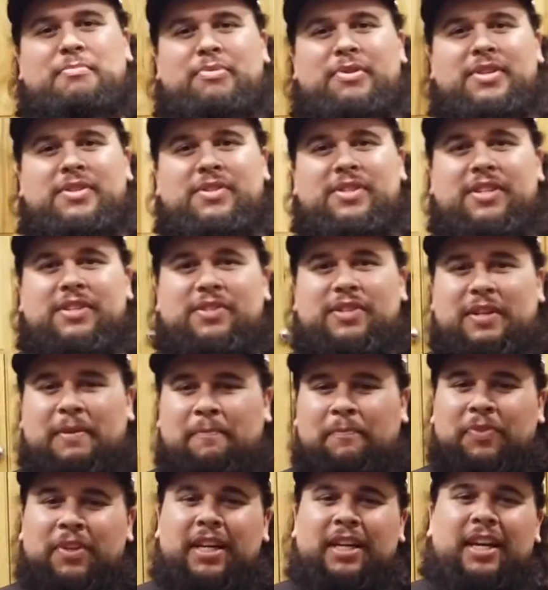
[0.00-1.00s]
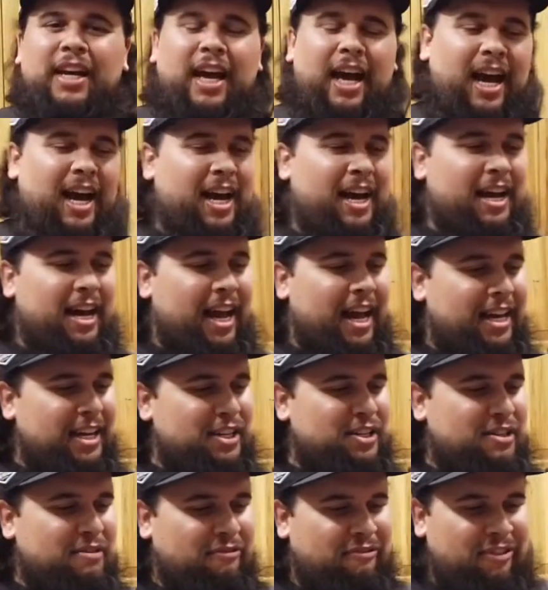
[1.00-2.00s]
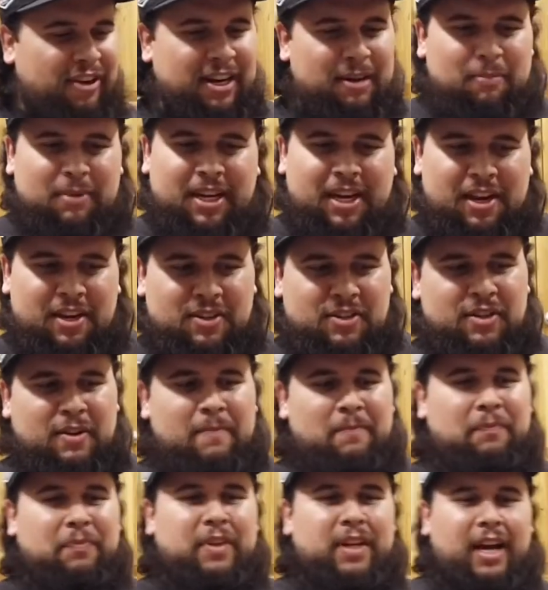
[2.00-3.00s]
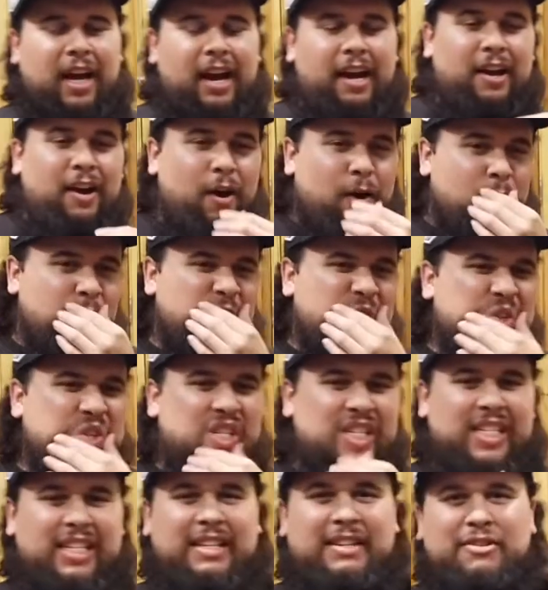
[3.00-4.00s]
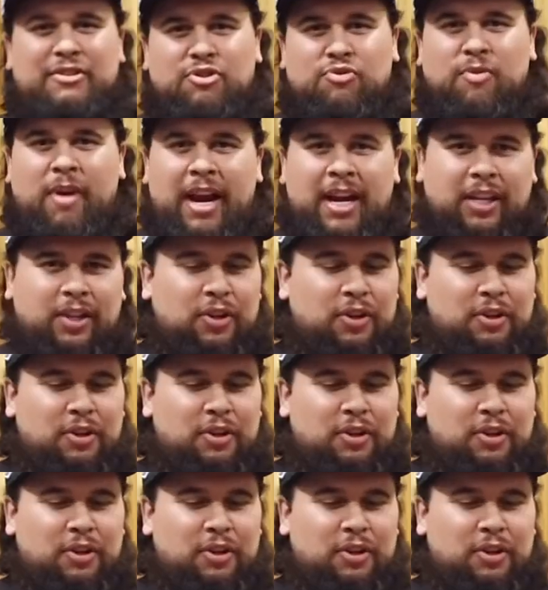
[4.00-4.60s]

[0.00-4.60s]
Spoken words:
in preseason, and it's funny because I always try to